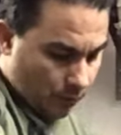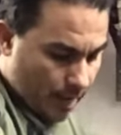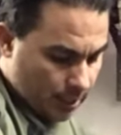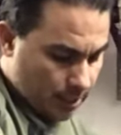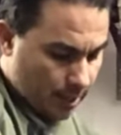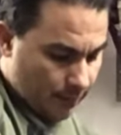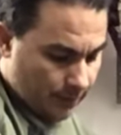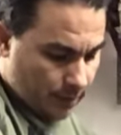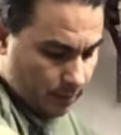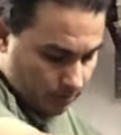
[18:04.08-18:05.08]
crankshaft, and
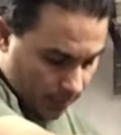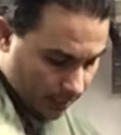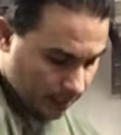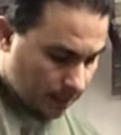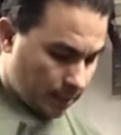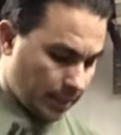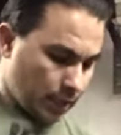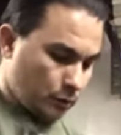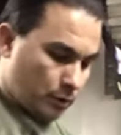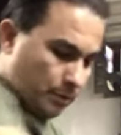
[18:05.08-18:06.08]
then, like I said, the
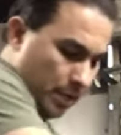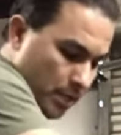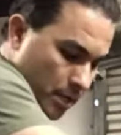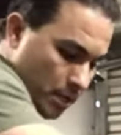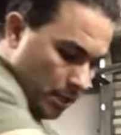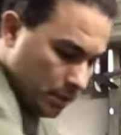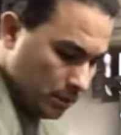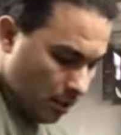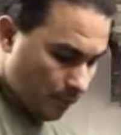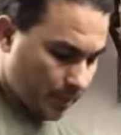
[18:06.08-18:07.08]
next one will be
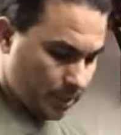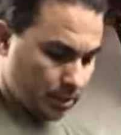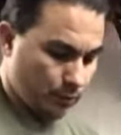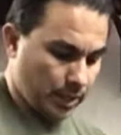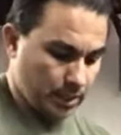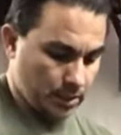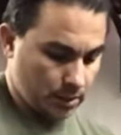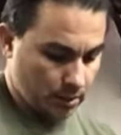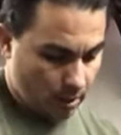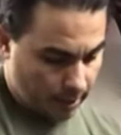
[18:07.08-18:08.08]
installing piston rings,
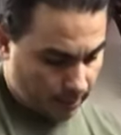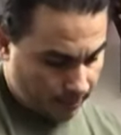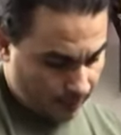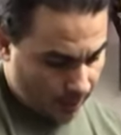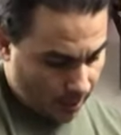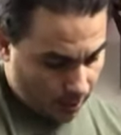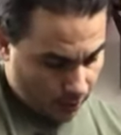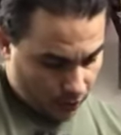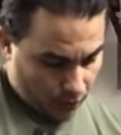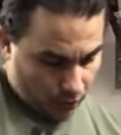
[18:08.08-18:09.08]
installing
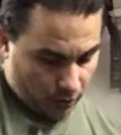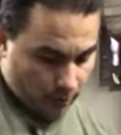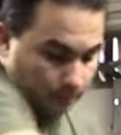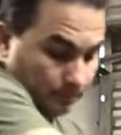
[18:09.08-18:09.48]
your